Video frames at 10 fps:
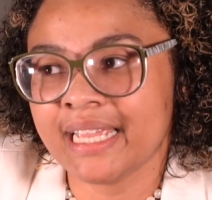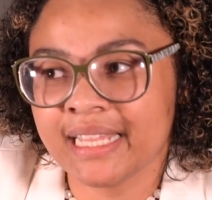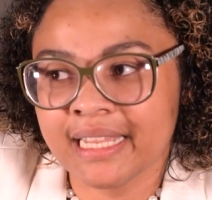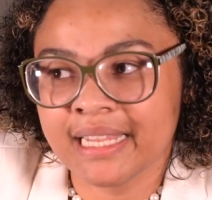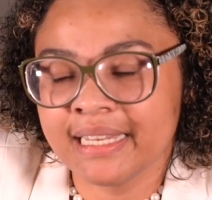
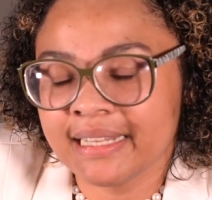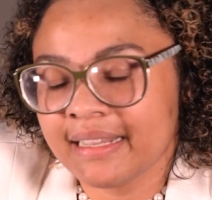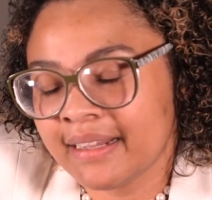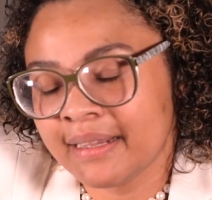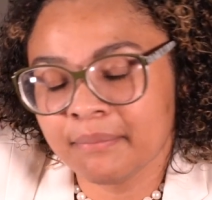
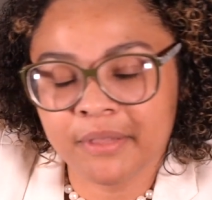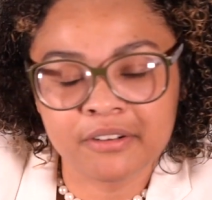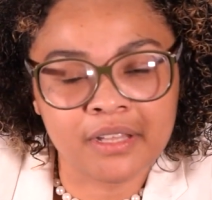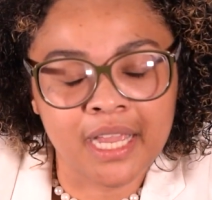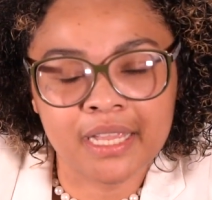and they
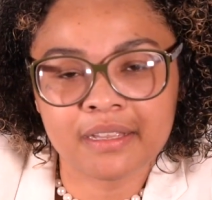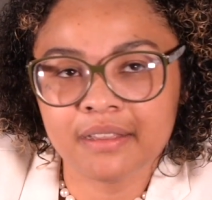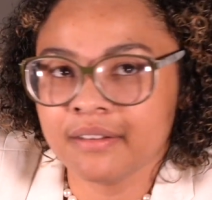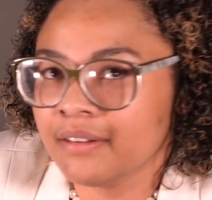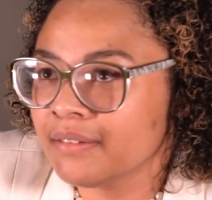were like,
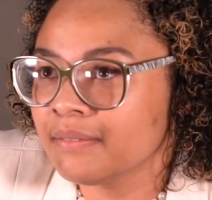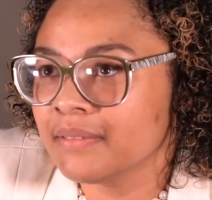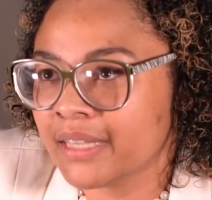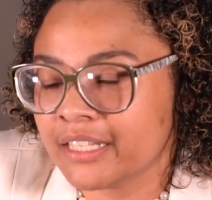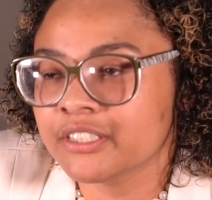
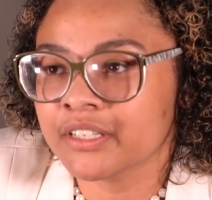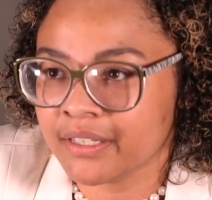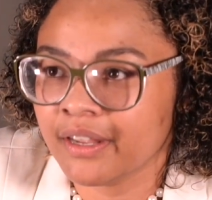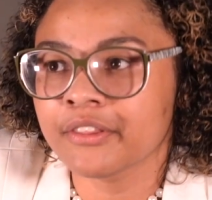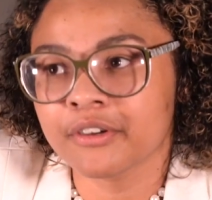they took
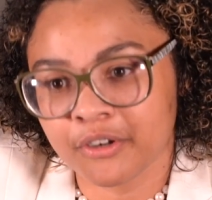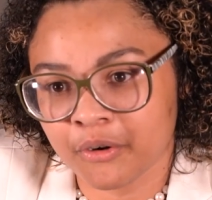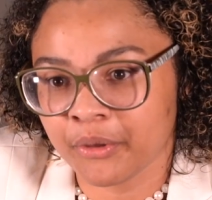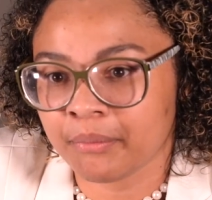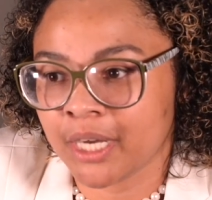another
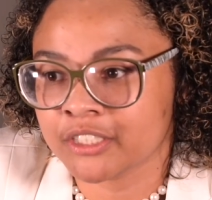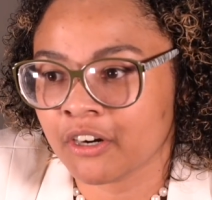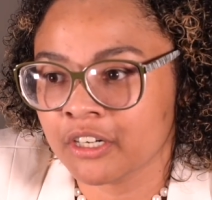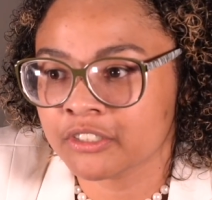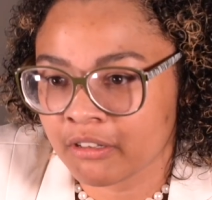girl with my
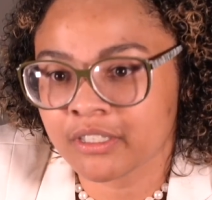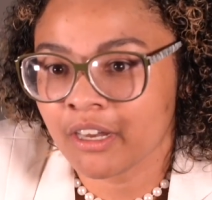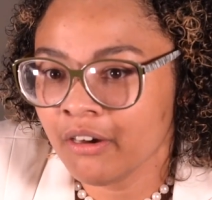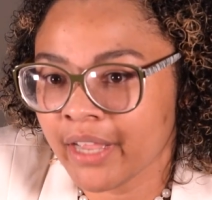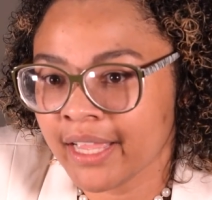charge. So I was like,
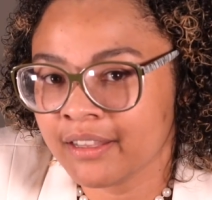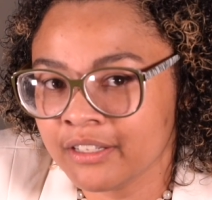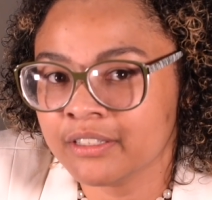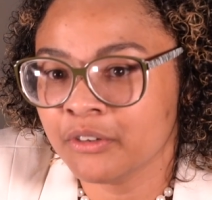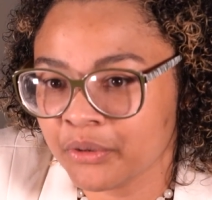oh, okay,
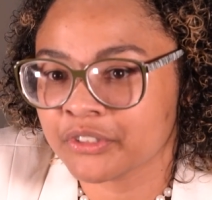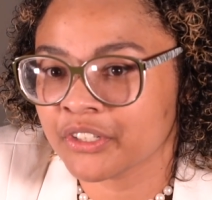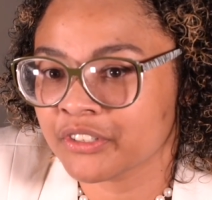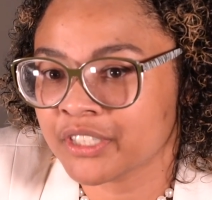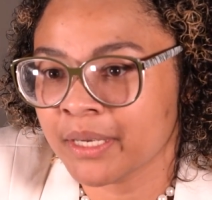cool.
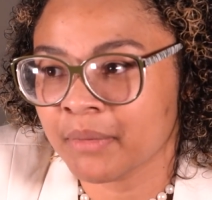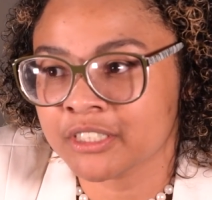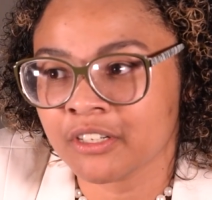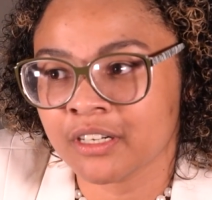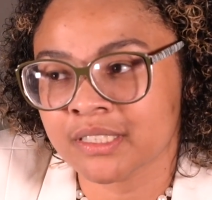So they'll take my
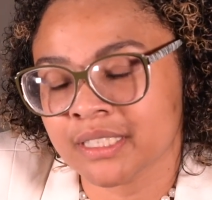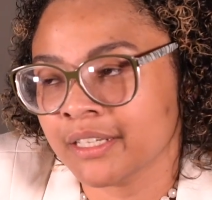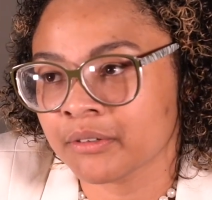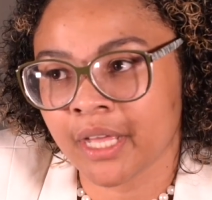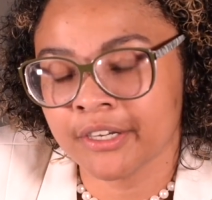charge. And
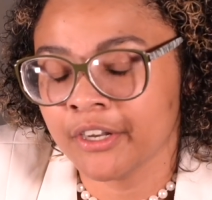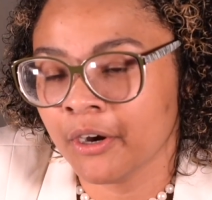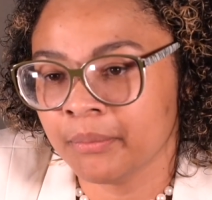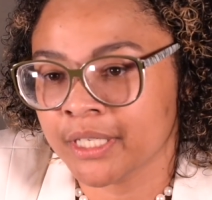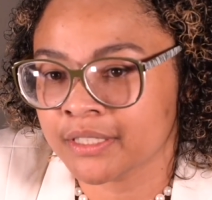they were like,
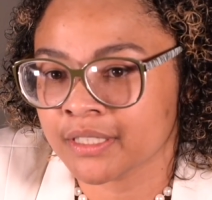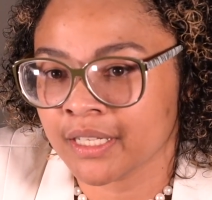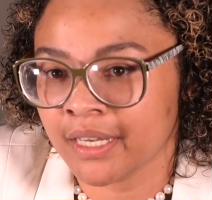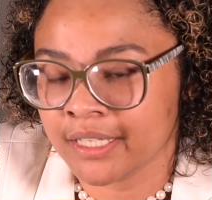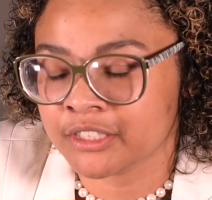no, because of
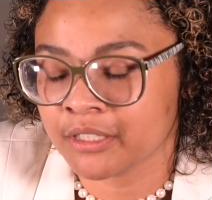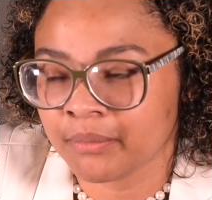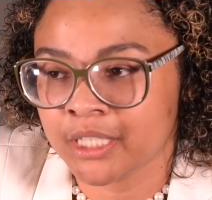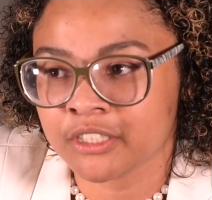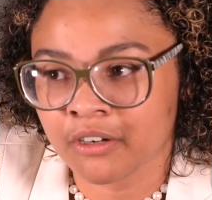the nature of
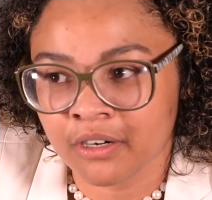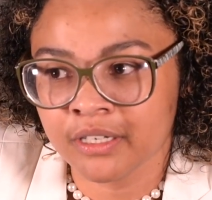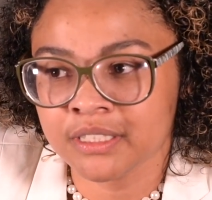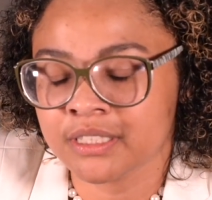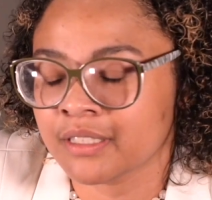my
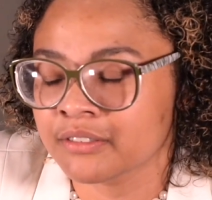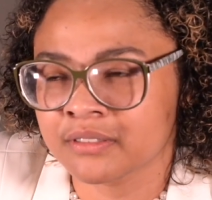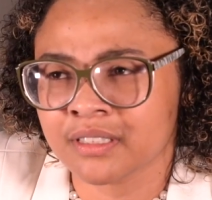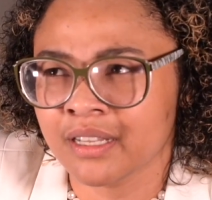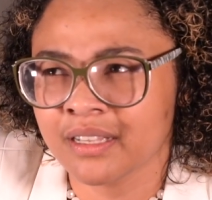charge. And I
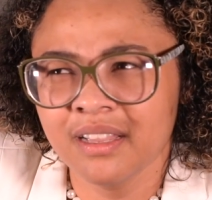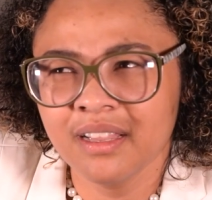was like,